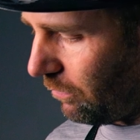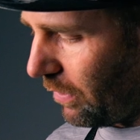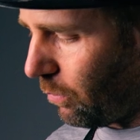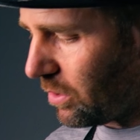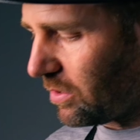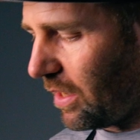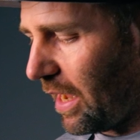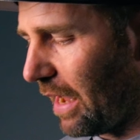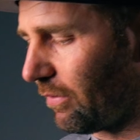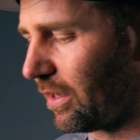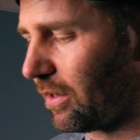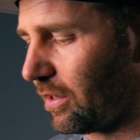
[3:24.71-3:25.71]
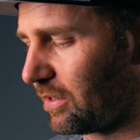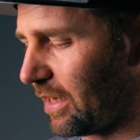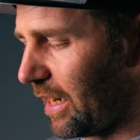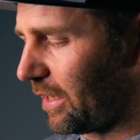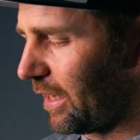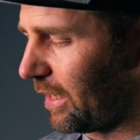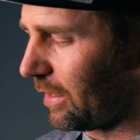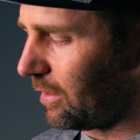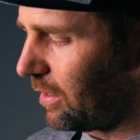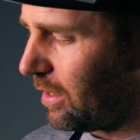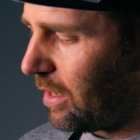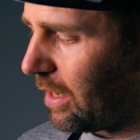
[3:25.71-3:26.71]
if I wasn't having a side
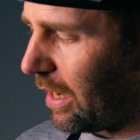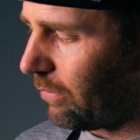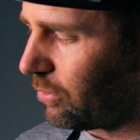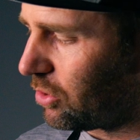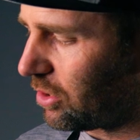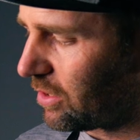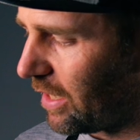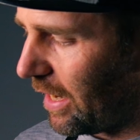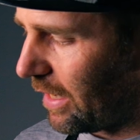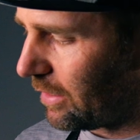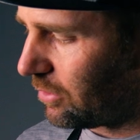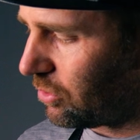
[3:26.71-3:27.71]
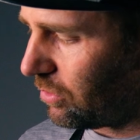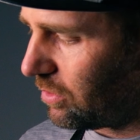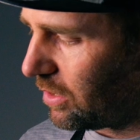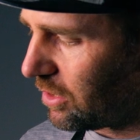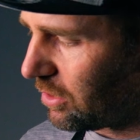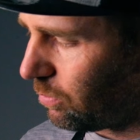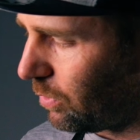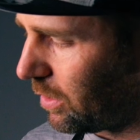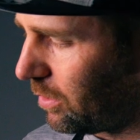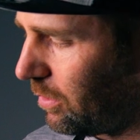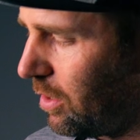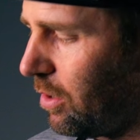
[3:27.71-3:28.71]
handle, I would just add it to this
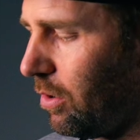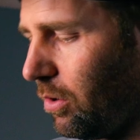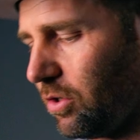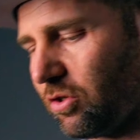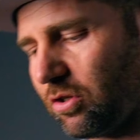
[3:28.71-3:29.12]
one or